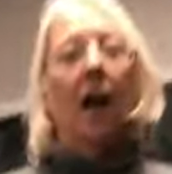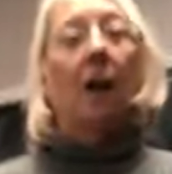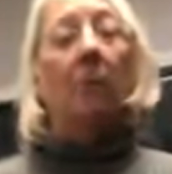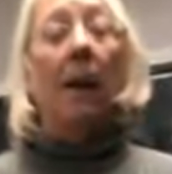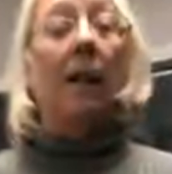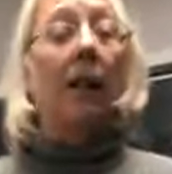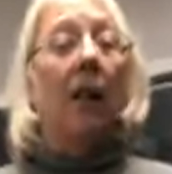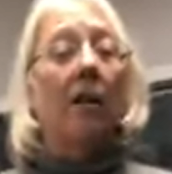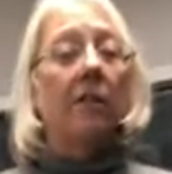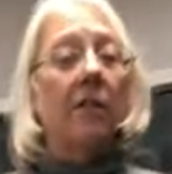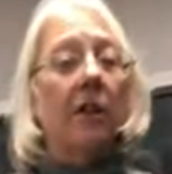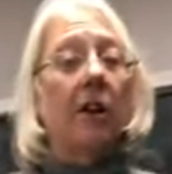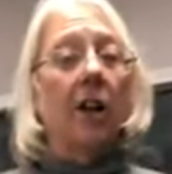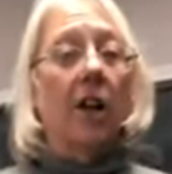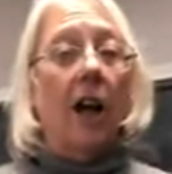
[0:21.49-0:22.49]
My clothes
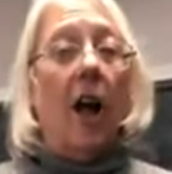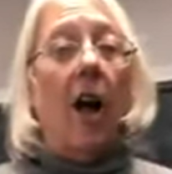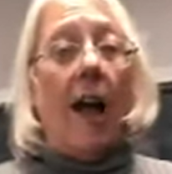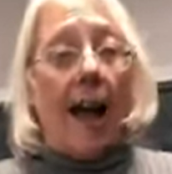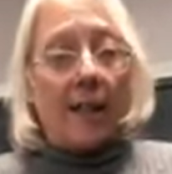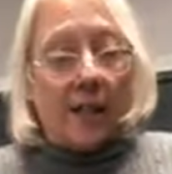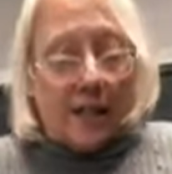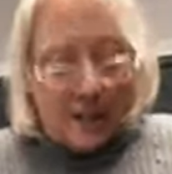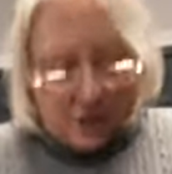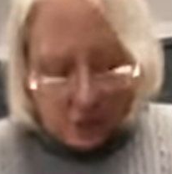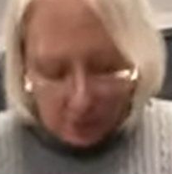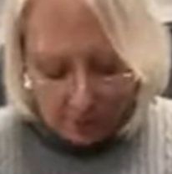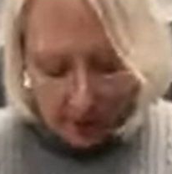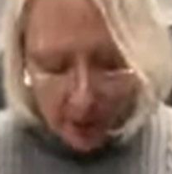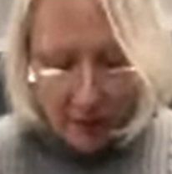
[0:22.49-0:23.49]
are actually getting too
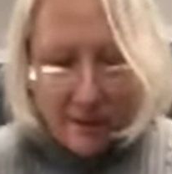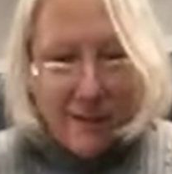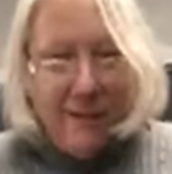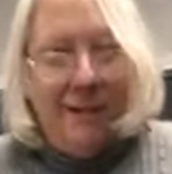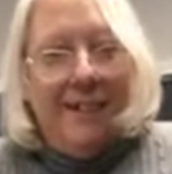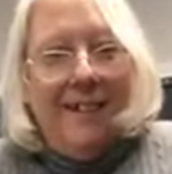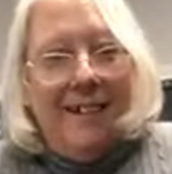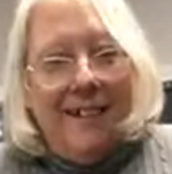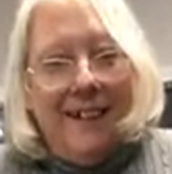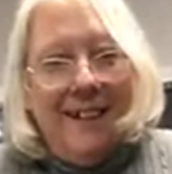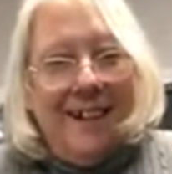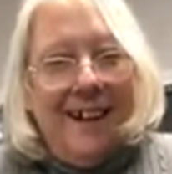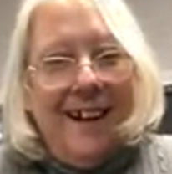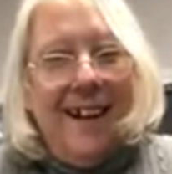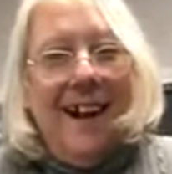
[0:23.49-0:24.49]
big.
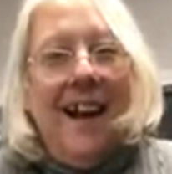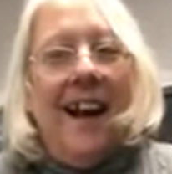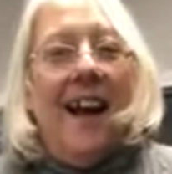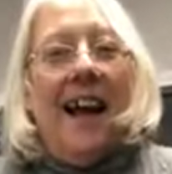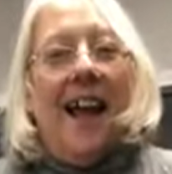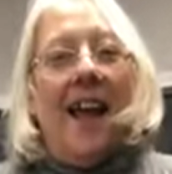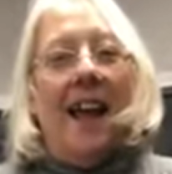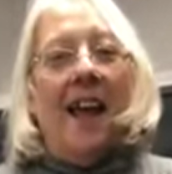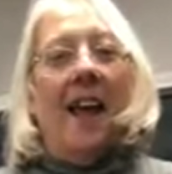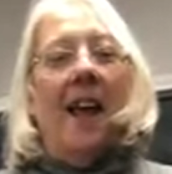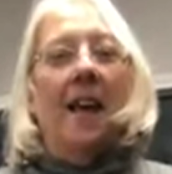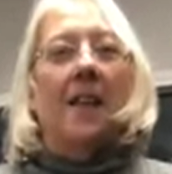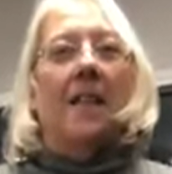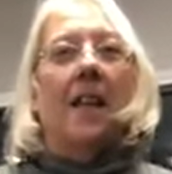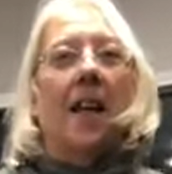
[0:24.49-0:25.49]

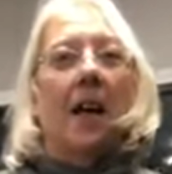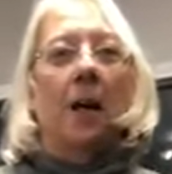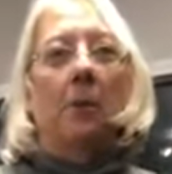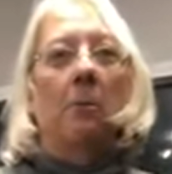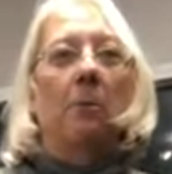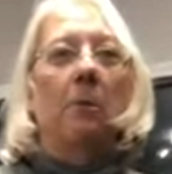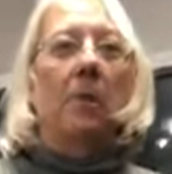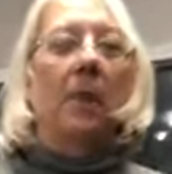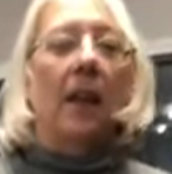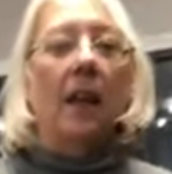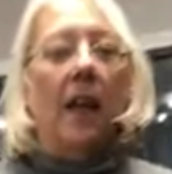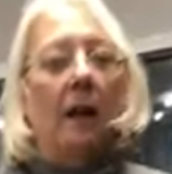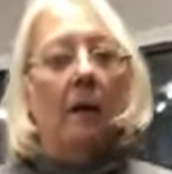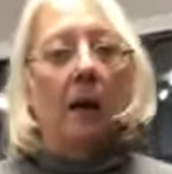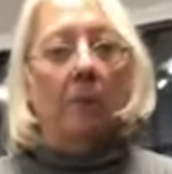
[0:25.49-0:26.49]
And then
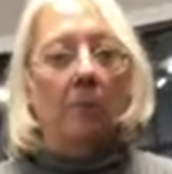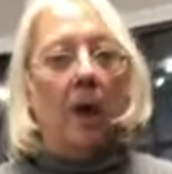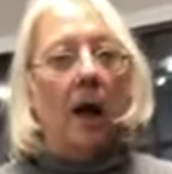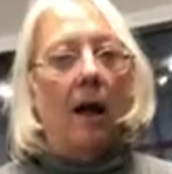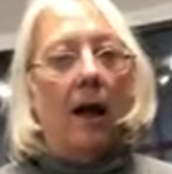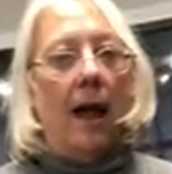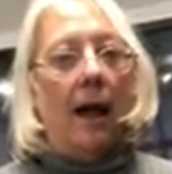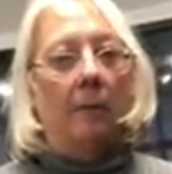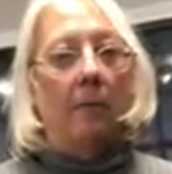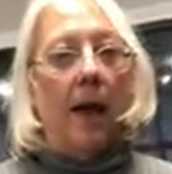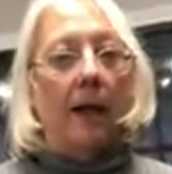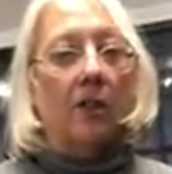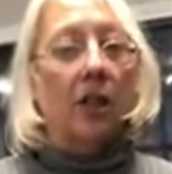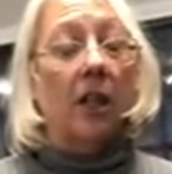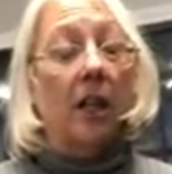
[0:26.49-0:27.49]
I'm
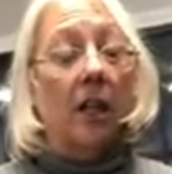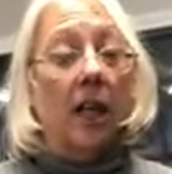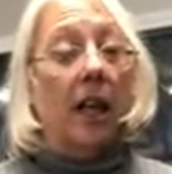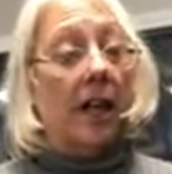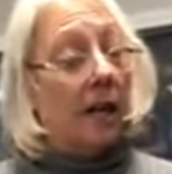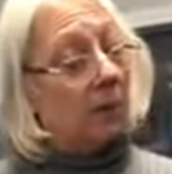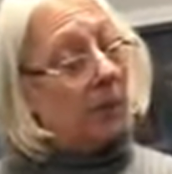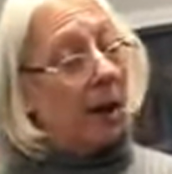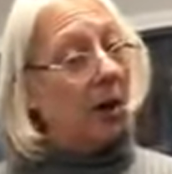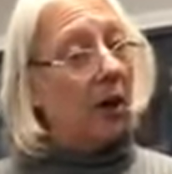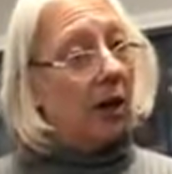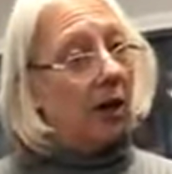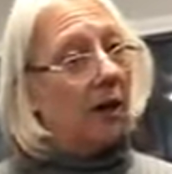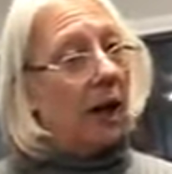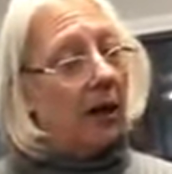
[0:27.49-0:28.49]
actually eating
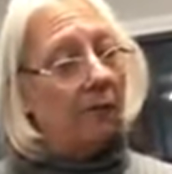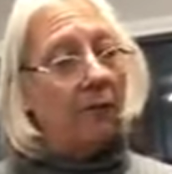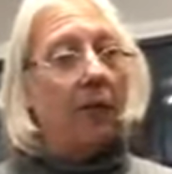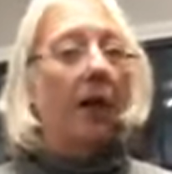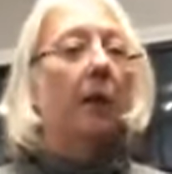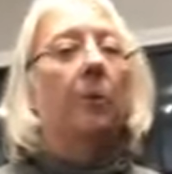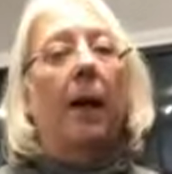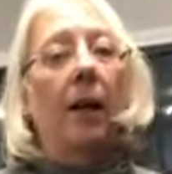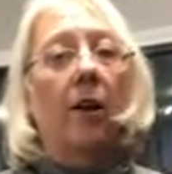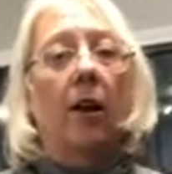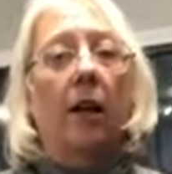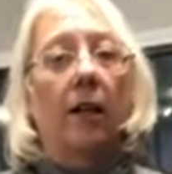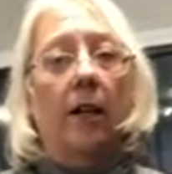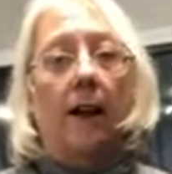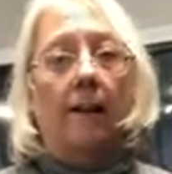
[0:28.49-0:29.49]
better and feeling better
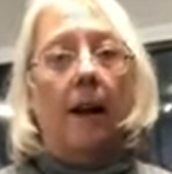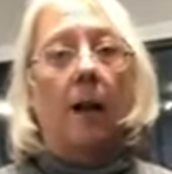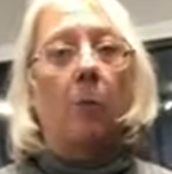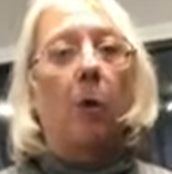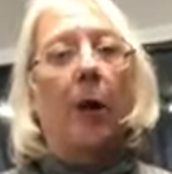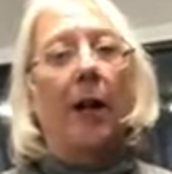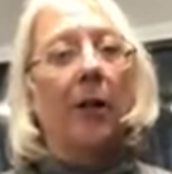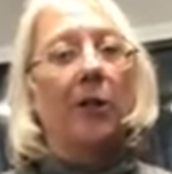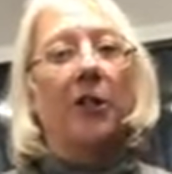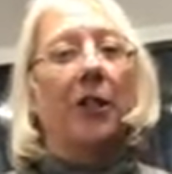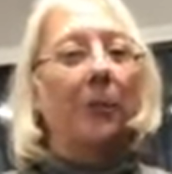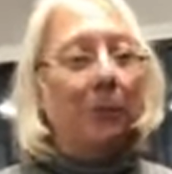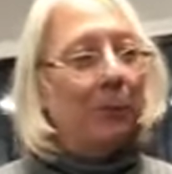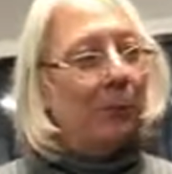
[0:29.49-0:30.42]
and got a lot more energy.